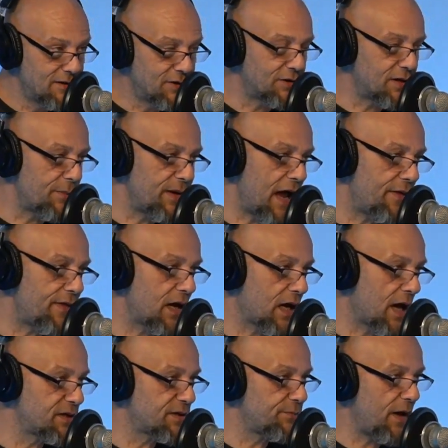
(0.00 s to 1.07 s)
So tell me how that
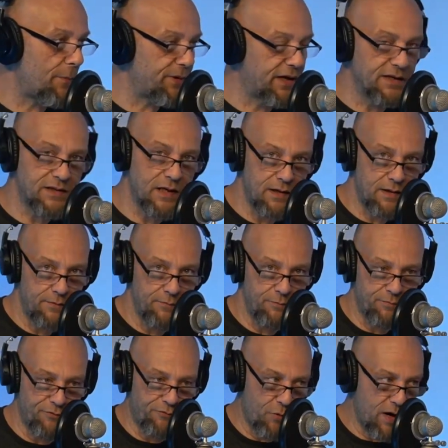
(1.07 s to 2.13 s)
comes about, because
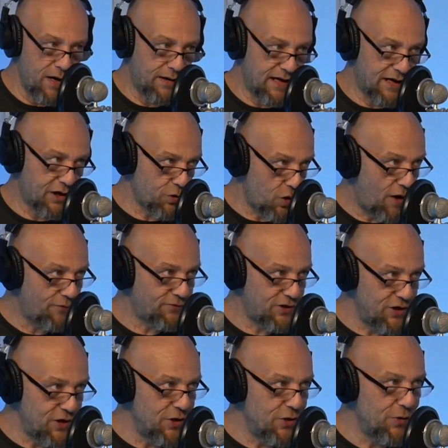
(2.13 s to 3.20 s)
before I kick it off to
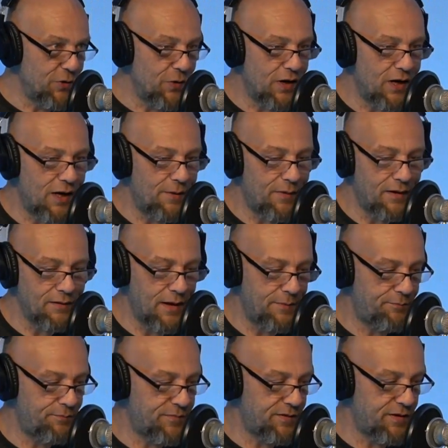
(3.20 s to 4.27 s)
you, I'll let
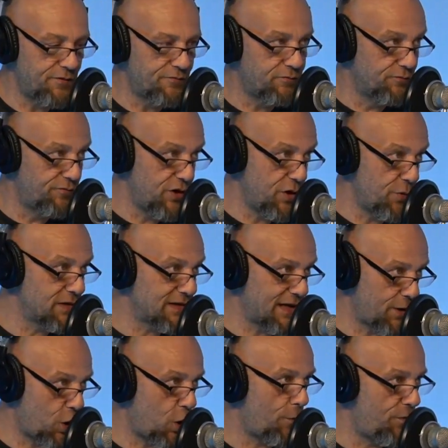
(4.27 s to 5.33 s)
the viewers
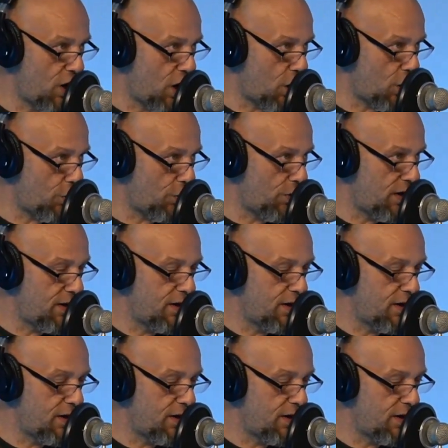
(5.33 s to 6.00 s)
at home know.